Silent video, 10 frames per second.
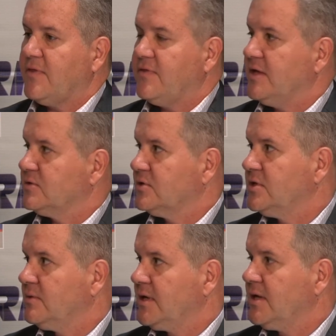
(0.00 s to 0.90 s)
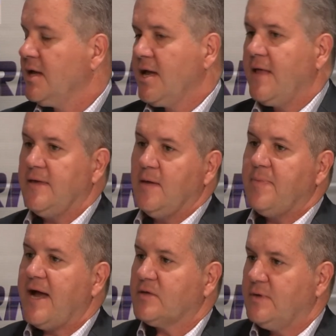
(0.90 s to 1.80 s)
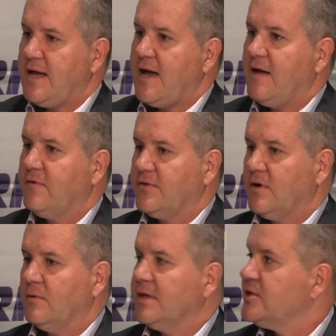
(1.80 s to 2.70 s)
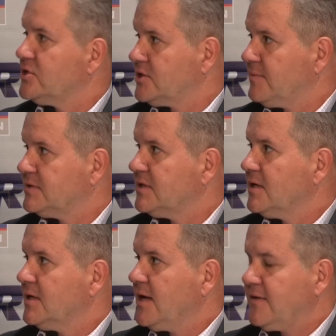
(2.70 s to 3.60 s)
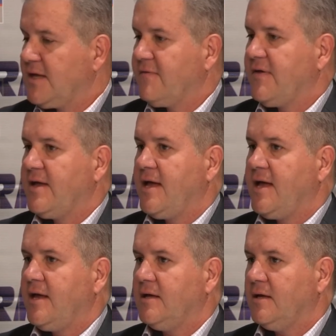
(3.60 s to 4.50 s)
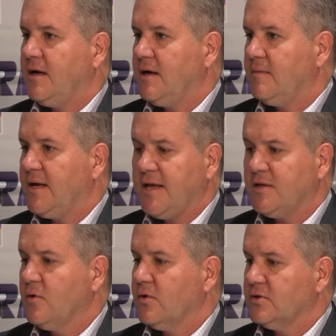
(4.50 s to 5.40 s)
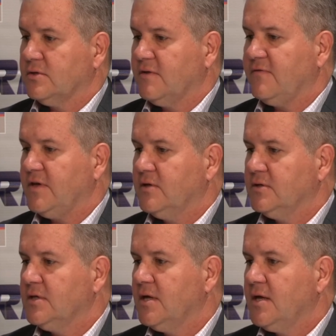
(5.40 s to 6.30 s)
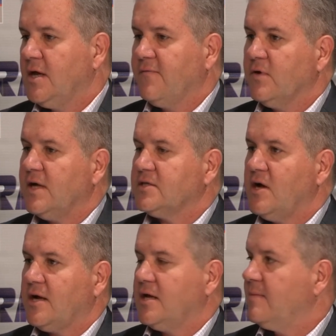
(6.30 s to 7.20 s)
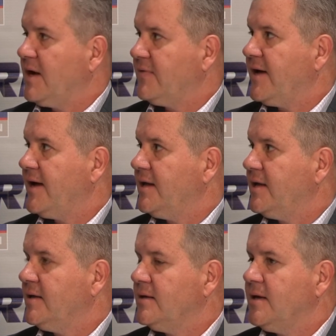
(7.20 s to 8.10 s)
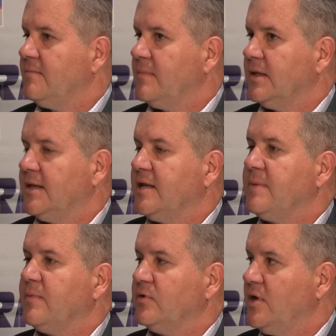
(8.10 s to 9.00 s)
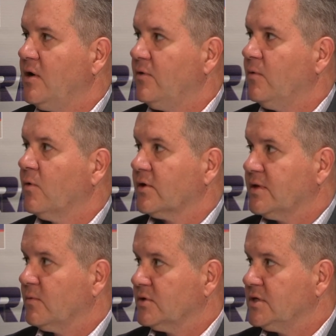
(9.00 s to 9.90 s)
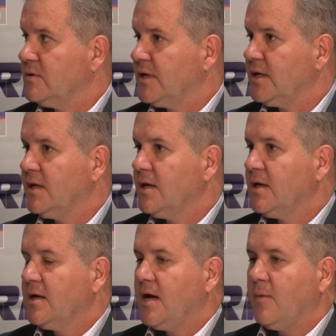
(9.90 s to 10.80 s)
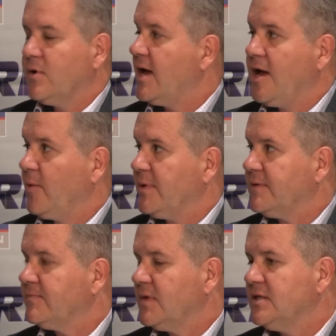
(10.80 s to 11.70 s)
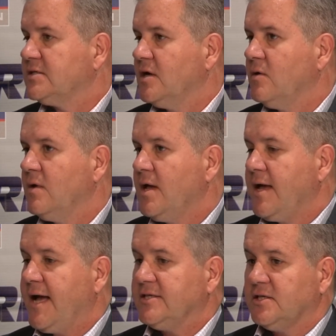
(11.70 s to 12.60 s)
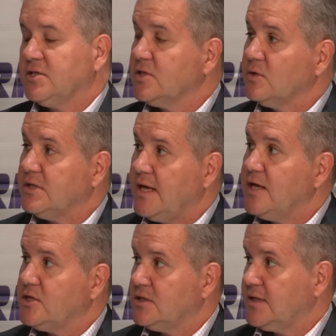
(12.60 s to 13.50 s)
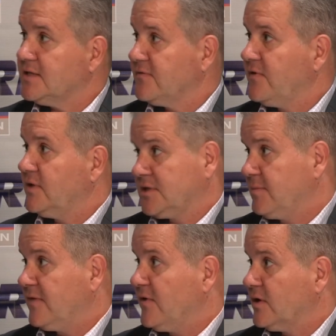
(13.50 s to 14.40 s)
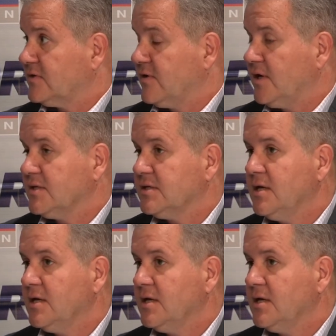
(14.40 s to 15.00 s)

the things we're doing and the impact we have with our relationships at the FAA, at headquarters or in the field, if we're not talking about that and letting people know the work that we're doing, we're not helping. And so, as an association, it's going to be a focus for us.